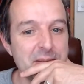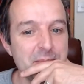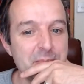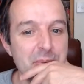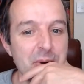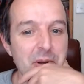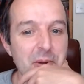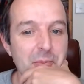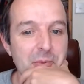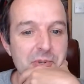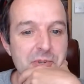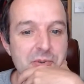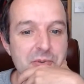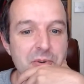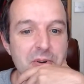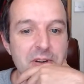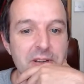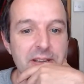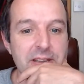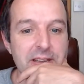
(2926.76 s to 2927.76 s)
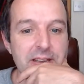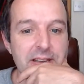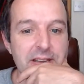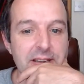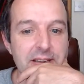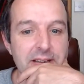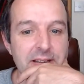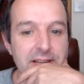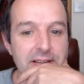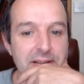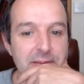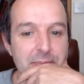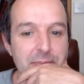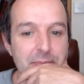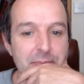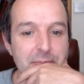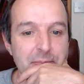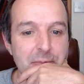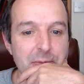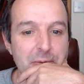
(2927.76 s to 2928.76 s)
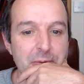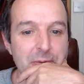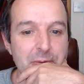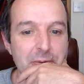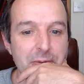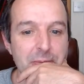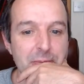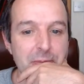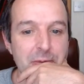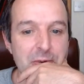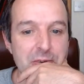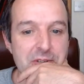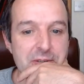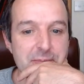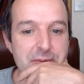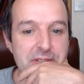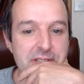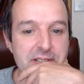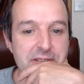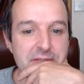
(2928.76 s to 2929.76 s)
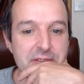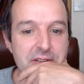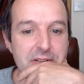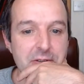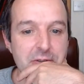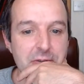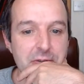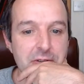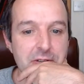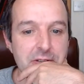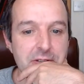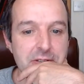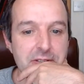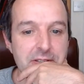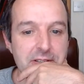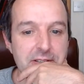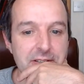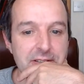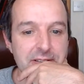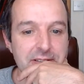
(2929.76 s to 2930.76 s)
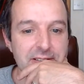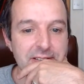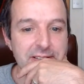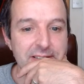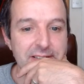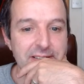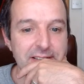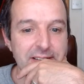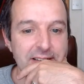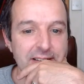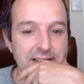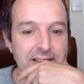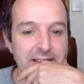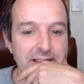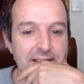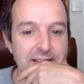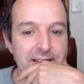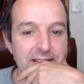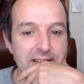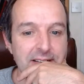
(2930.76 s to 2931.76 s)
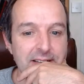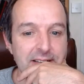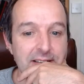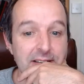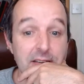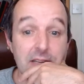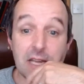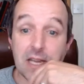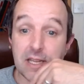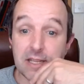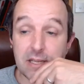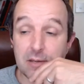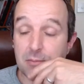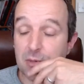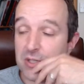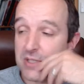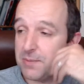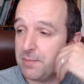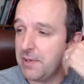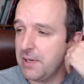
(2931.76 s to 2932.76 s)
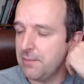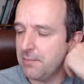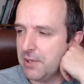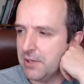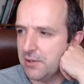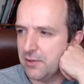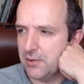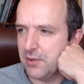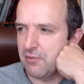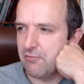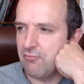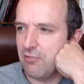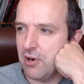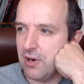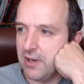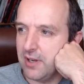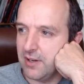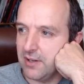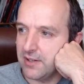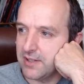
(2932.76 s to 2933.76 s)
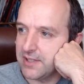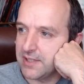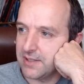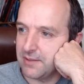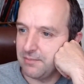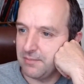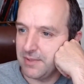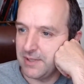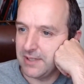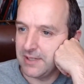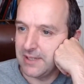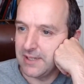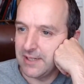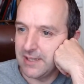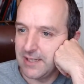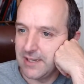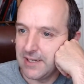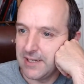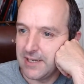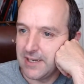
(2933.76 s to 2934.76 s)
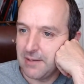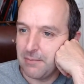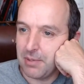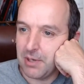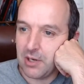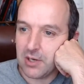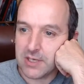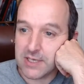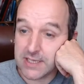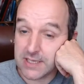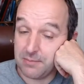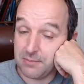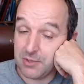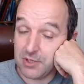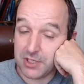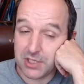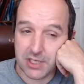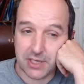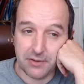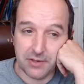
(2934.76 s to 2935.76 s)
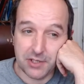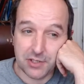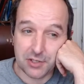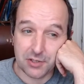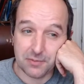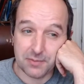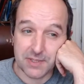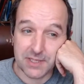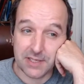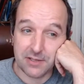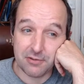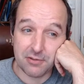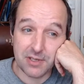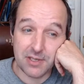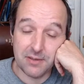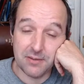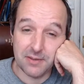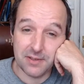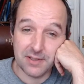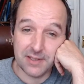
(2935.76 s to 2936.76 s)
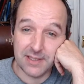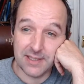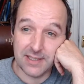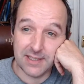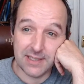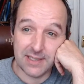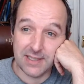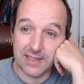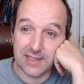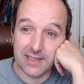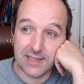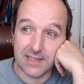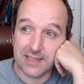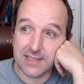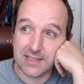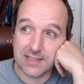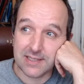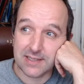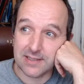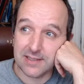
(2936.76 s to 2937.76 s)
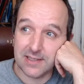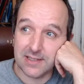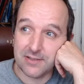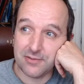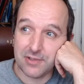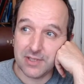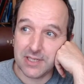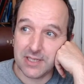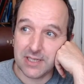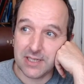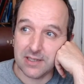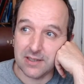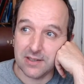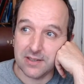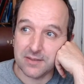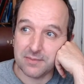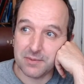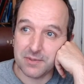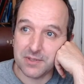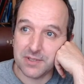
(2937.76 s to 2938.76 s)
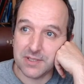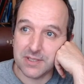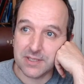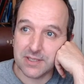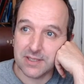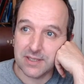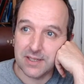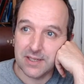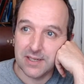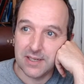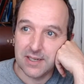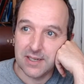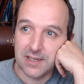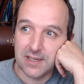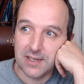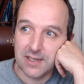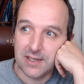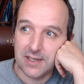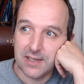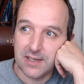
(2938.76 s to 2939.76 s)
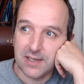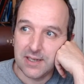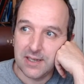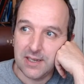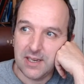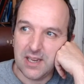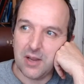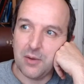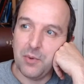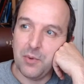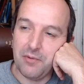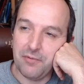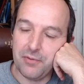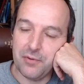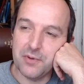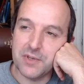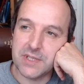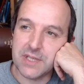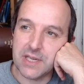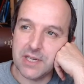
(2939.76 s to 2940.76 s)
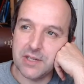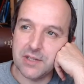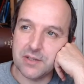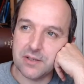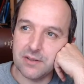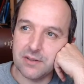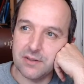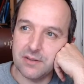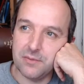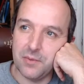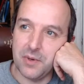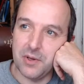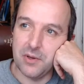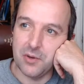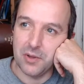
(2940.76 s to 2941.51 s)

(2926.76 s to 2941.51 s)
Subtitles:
Brian was all right, yeah. More expensive than you're used to. Yeah, don't mind spending money on the right item. But like I say, my charity shops, it's ridiculous because you went through a stage where